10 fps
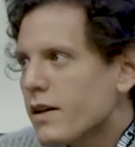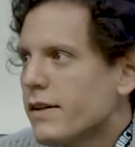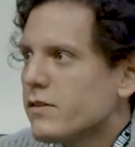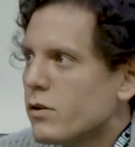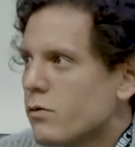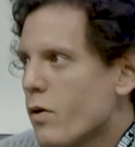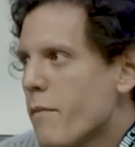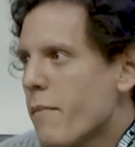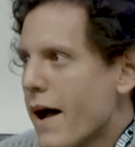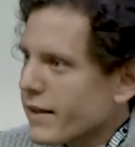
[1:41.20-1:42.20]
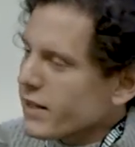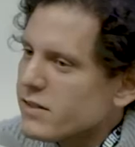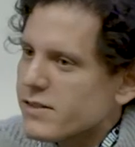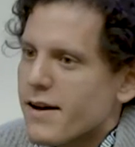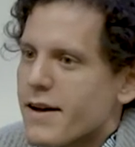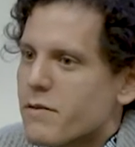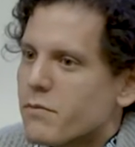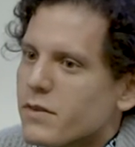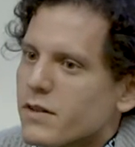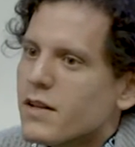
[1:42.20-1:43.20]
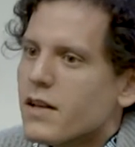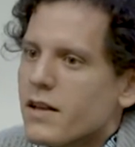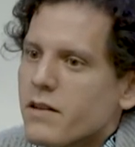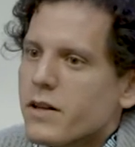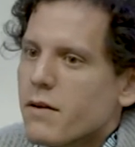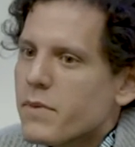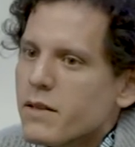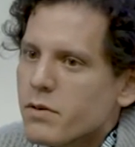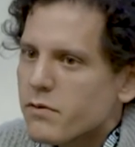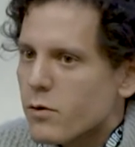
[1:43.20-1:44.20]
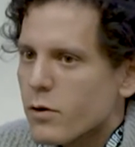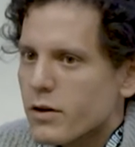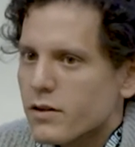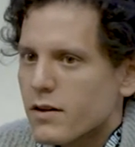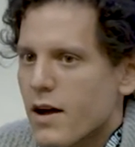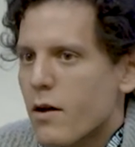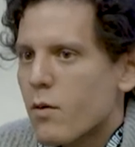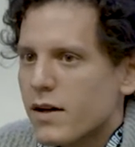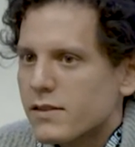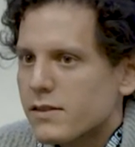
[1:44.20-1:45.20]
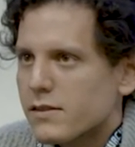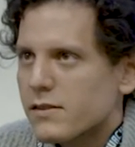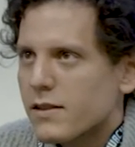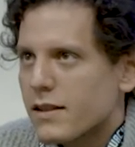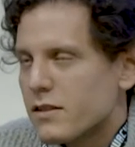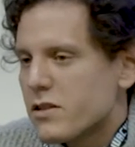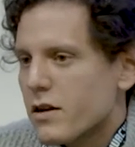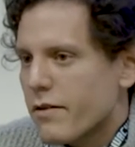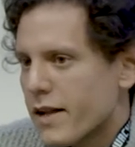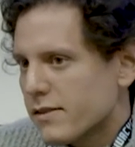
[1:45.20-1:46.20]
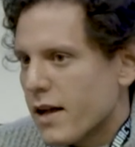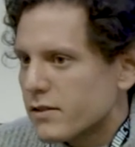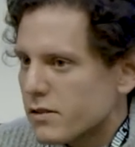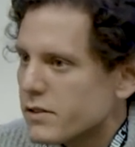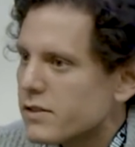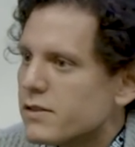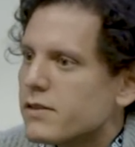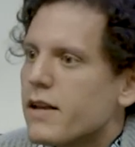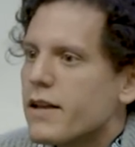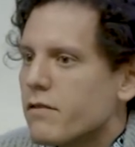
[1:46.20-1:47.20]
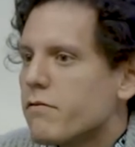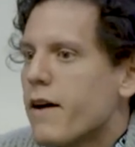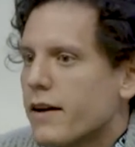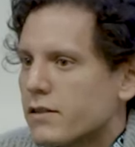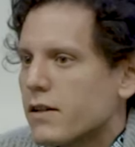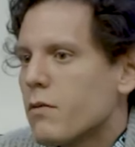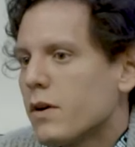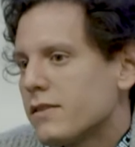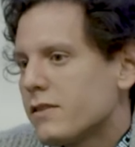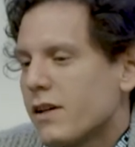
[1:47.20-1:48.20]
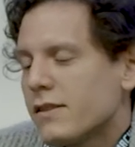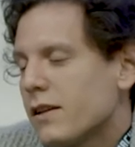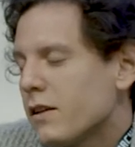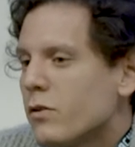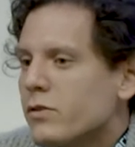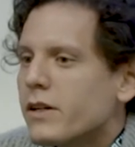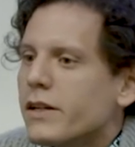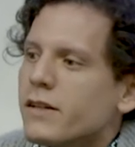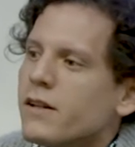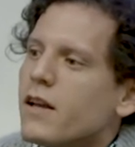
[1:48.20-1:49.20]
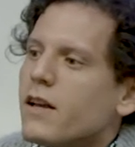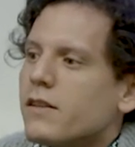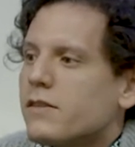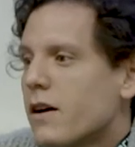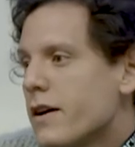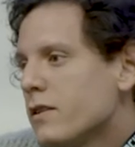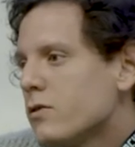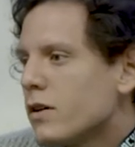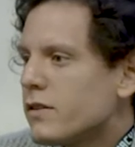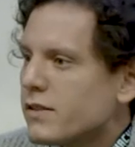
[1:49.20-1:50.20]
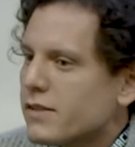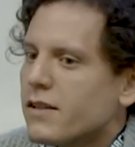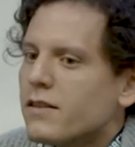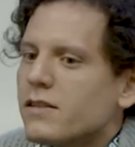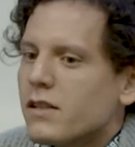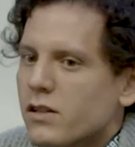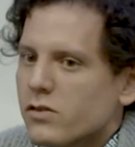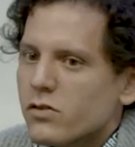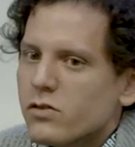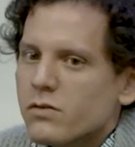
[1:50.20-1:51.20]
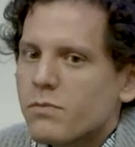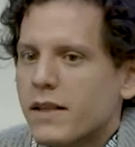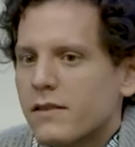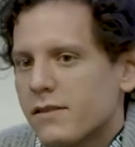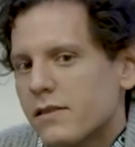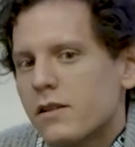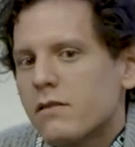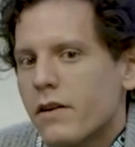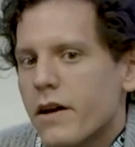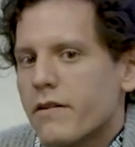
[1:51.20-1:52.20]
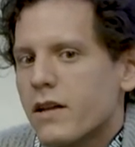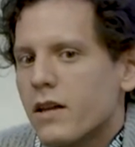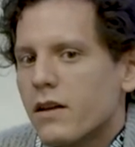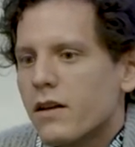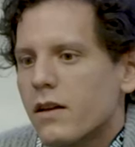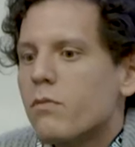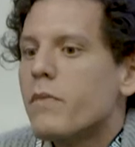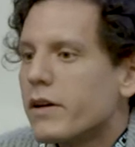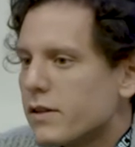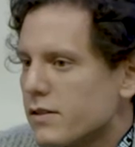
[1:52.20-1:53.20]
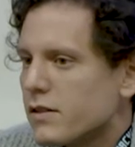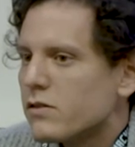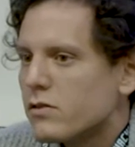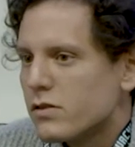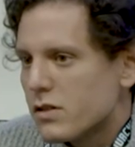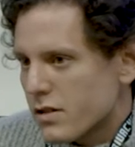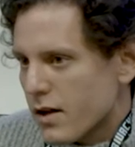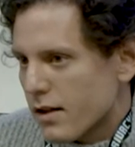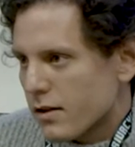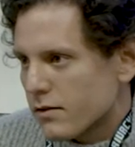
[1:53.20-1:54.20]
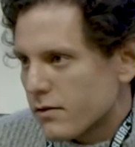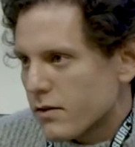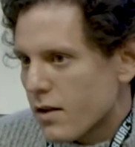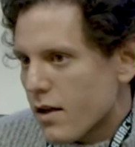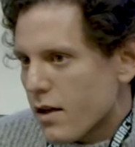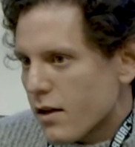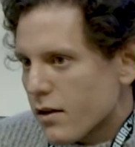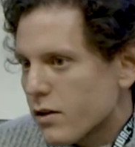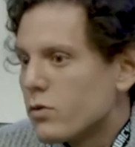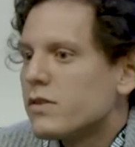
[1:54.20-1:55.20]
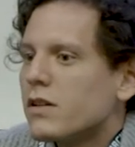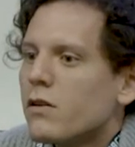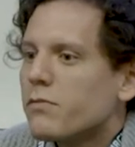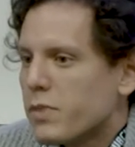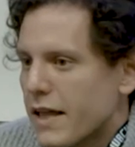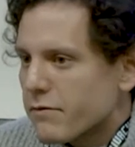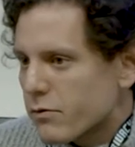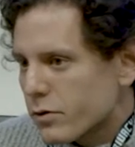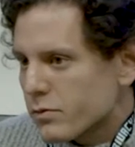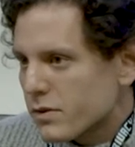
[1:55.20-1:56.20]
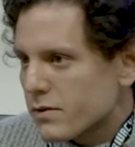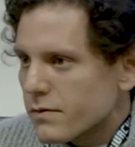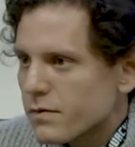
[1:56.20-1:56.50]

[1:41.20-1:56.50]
I sort of went back in time, even a bit before I was a digital rights activist. In fact, I was just a user starting to understand these issues, but still very immersed into digital using of platforms.